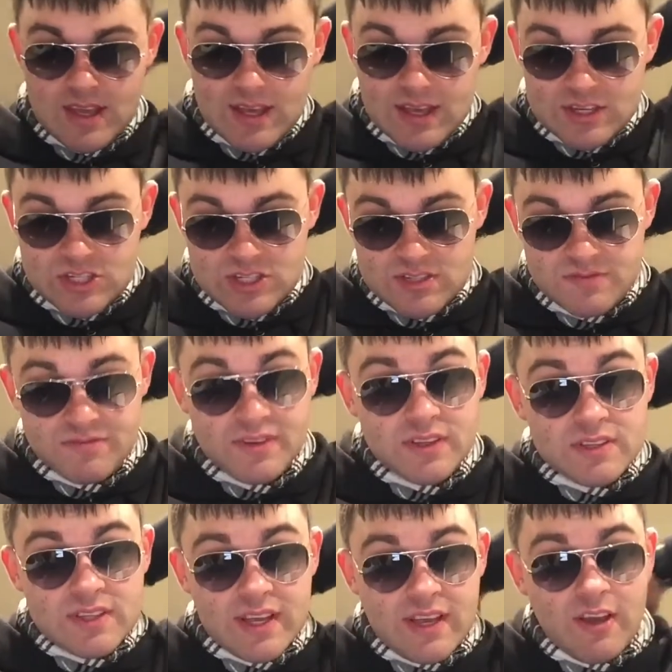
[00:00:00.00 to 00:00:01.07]
It just
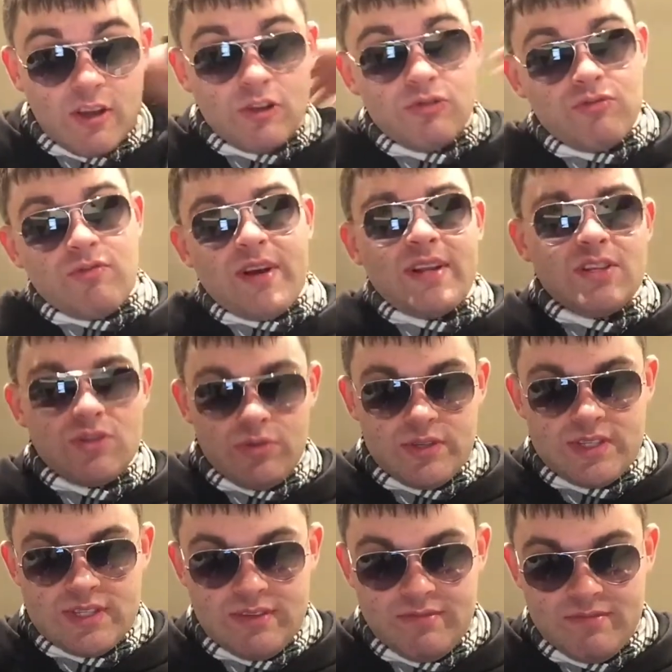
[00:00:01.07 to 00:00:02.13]
feels like a cringe or
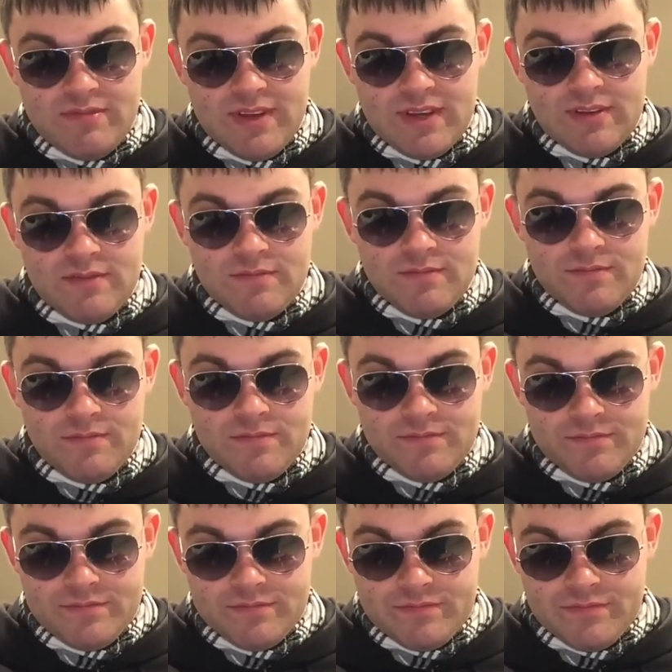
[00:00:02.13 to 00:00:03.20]
something.
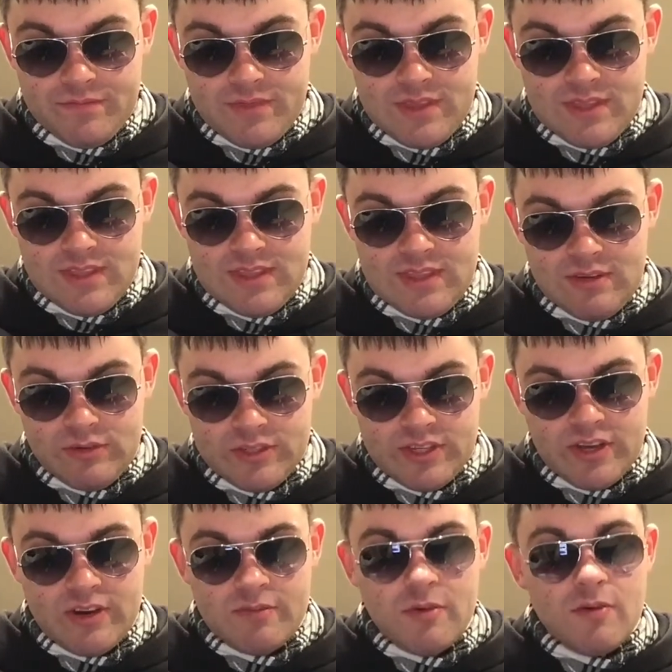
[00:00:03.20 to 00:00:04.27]
They're also
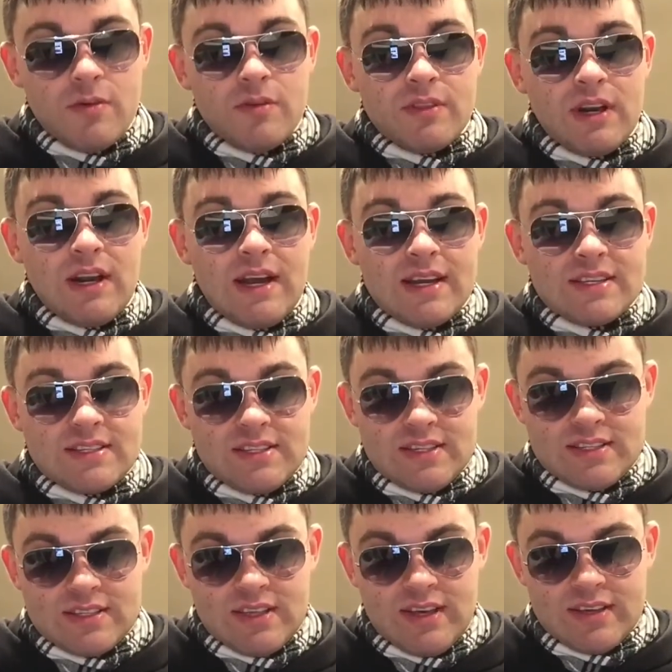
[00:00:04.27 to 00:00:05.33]
going to remove the likes and
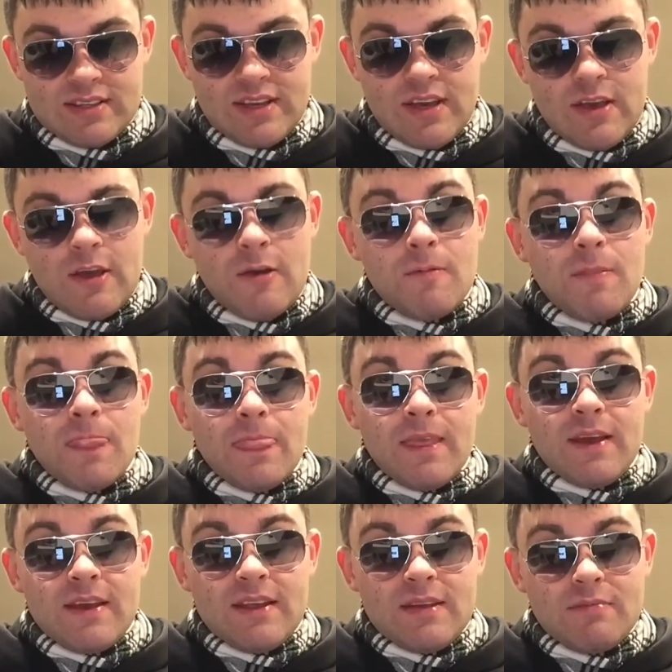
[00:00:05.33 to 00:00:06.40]
dislikes.
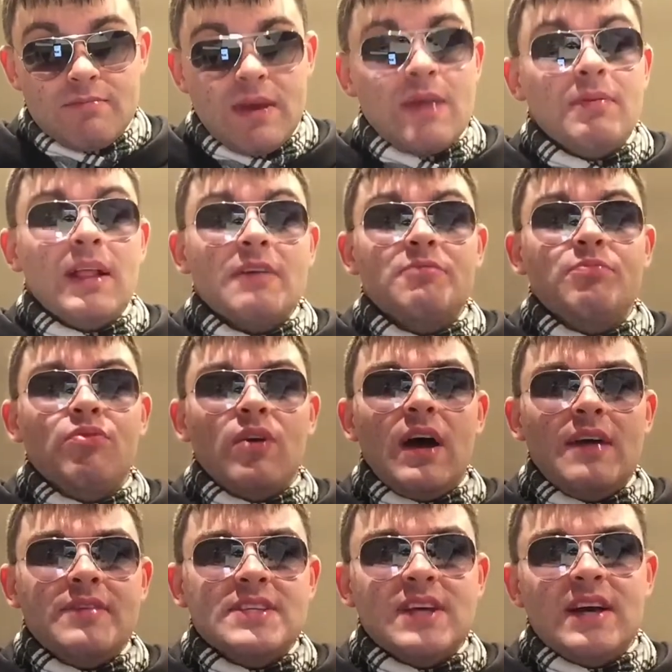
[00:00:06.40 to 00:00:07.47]
People have
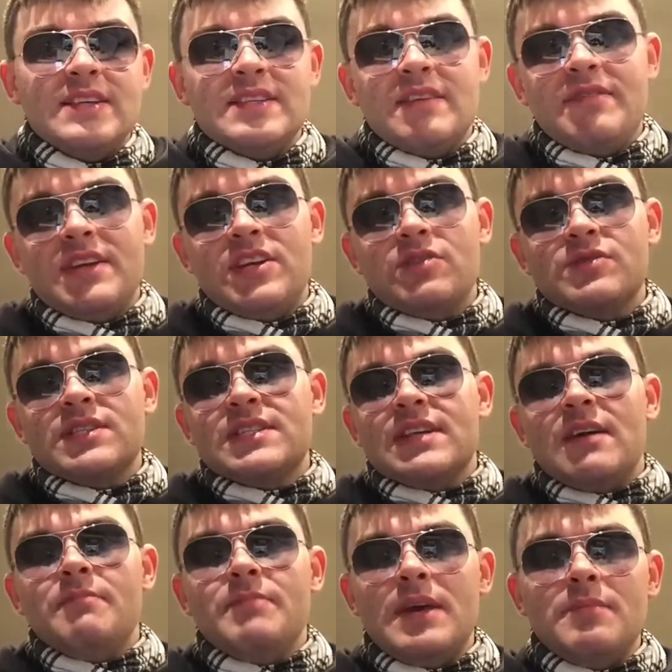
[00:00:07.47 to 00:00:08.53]
privatized their videos.
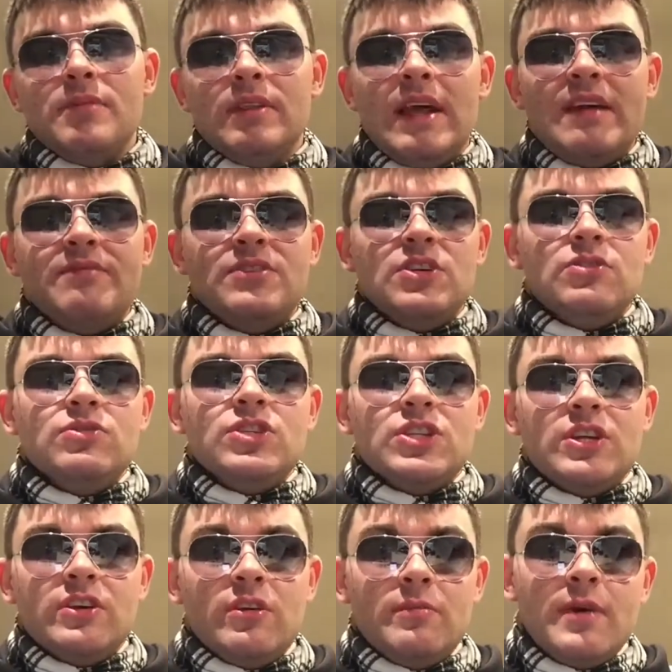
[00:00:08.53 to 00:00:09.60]
Some people left
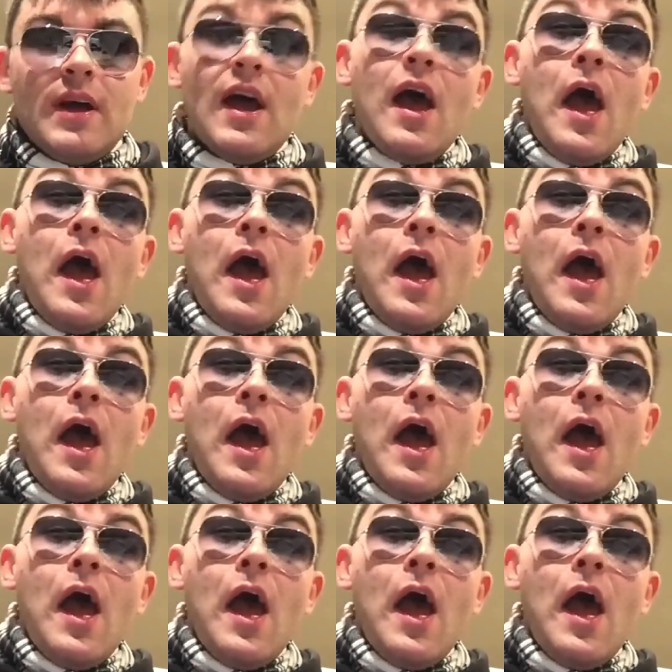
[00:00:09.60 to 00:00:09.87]
YouTube.